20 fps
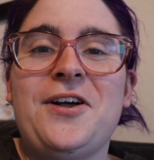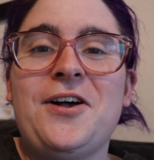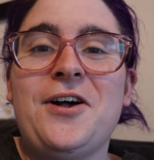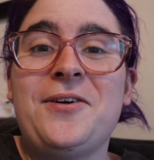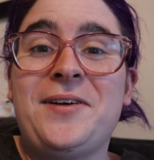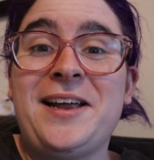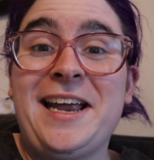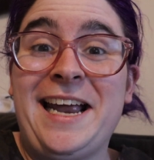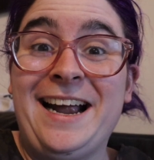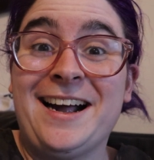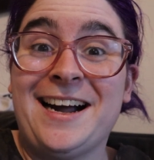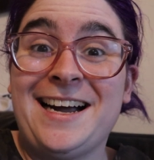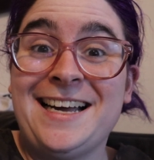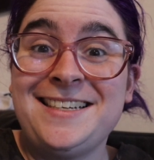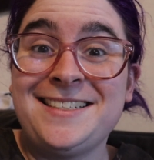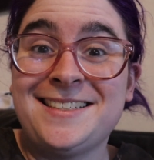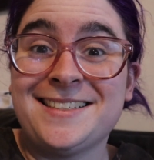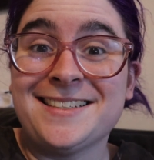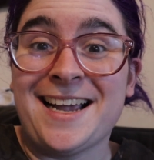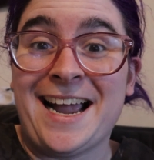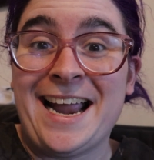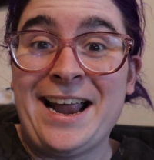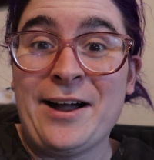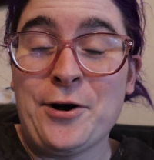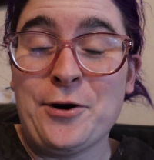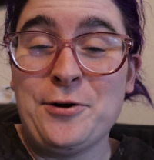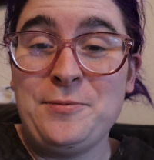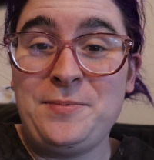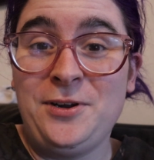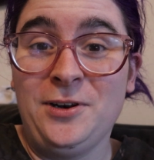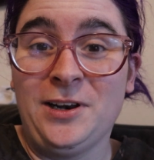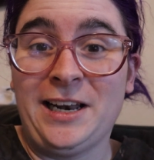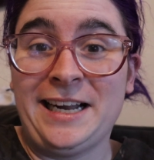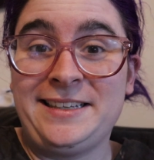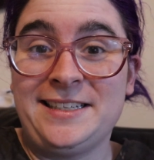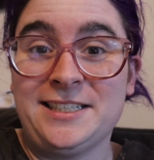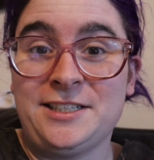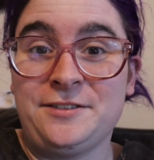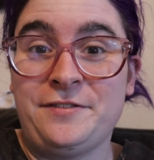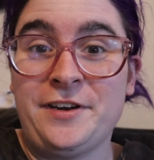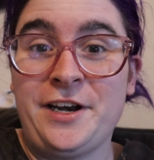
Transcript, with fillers: Okay guys, I hope you liked this